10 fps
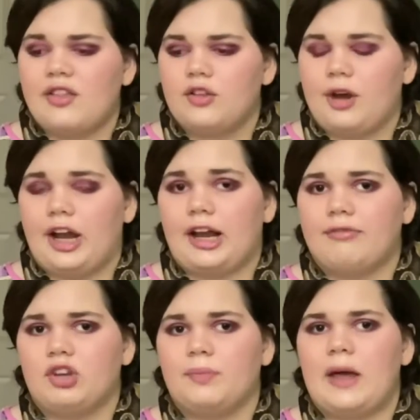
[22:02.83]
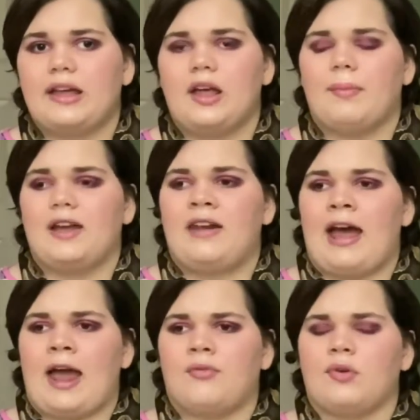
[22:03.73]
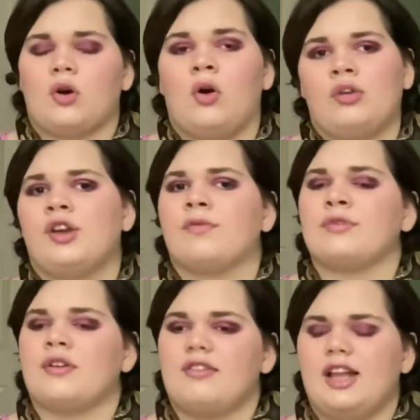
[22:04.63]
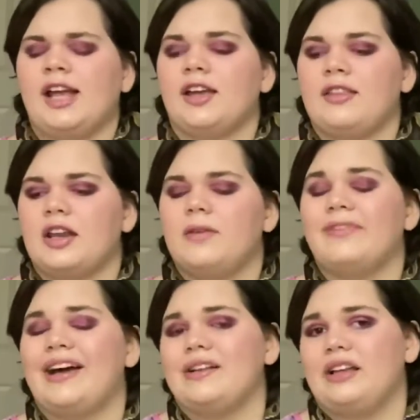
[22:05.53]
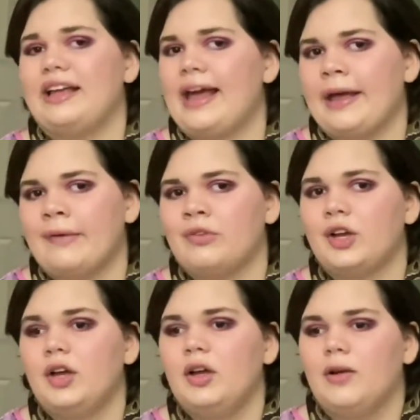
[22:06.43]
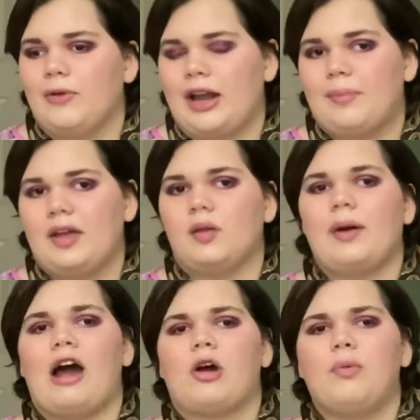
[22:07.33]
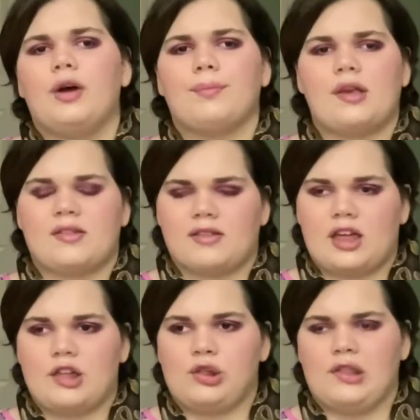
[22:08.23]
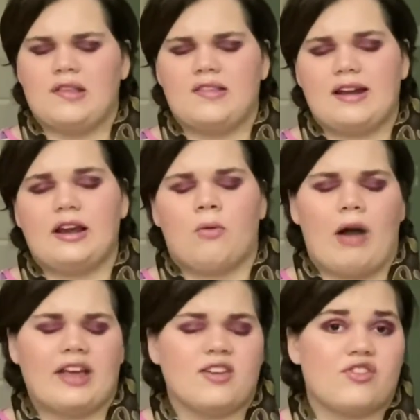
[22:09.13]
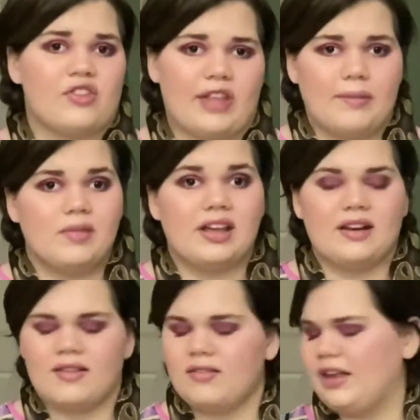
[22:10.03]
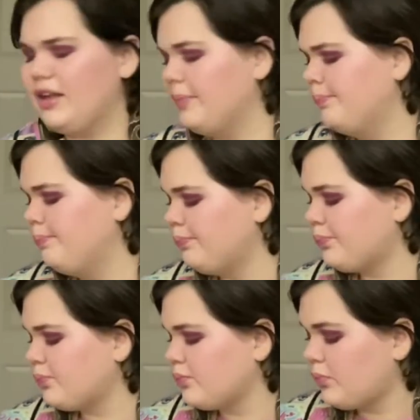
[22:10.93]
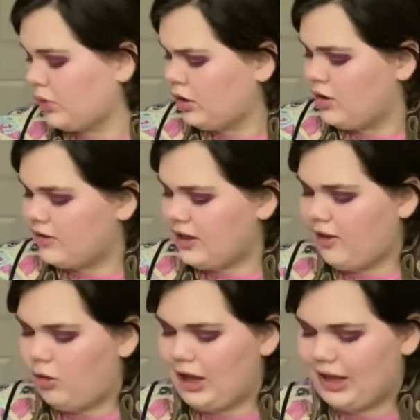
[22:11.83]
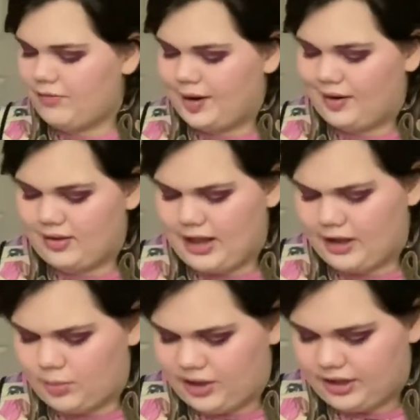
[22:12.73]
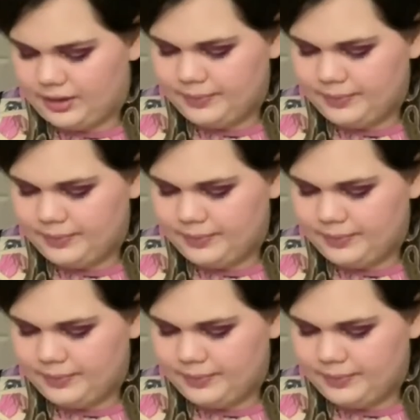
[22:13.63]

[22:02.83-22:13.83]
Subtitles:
grade after begging my dad for a whole year for a snake, and then he finally caved when I made a PowerPoint presentation stating why he should let me get a snake. So that's how long I've been a snake mother.